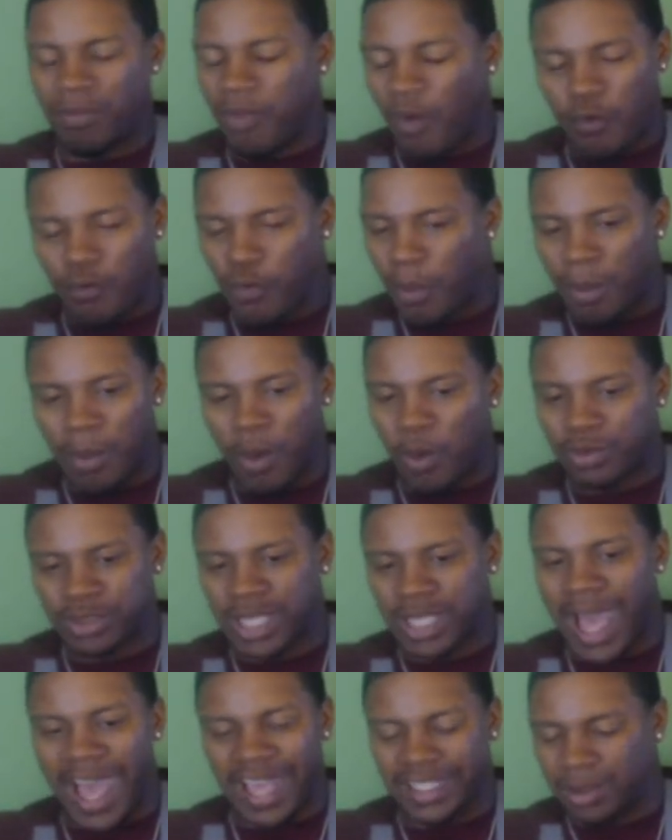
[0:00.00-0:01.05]
From both
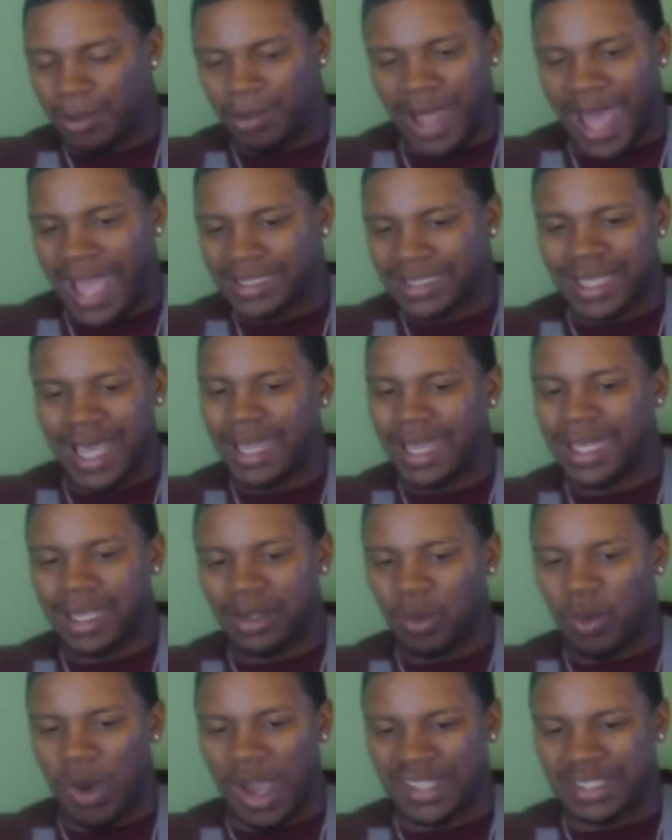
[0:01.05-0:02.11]
sides, the black side
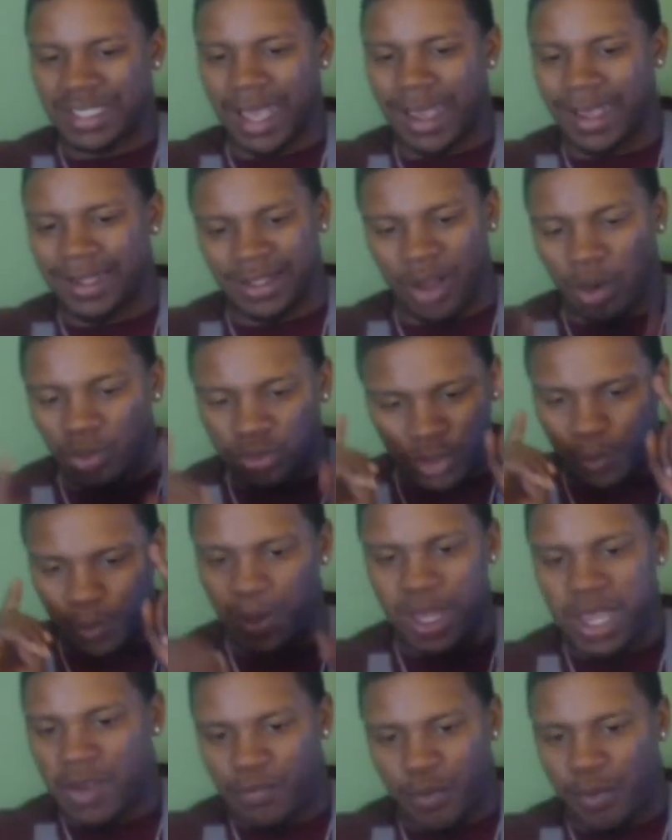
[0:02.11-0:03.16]
and the white side. Don't
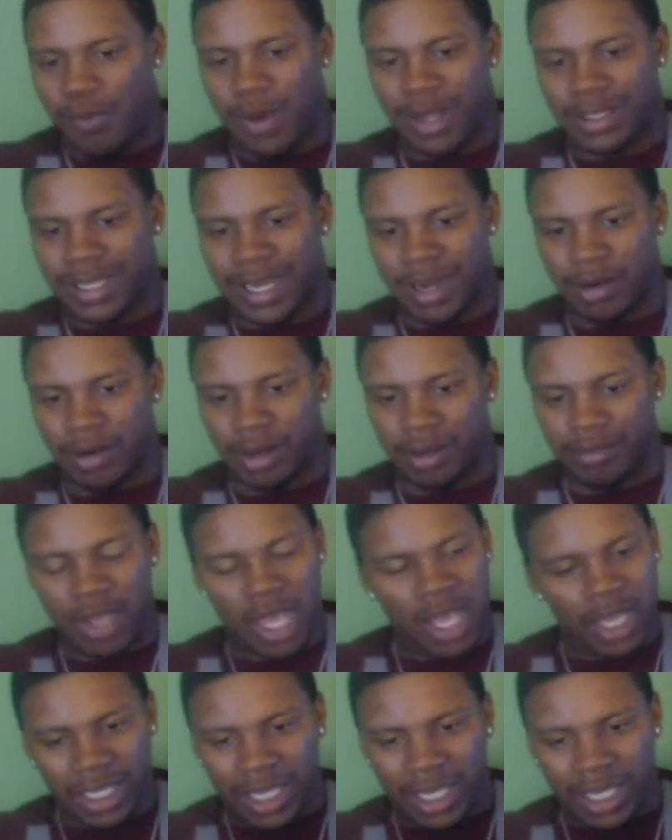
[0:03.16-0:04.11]
speak from one narrative.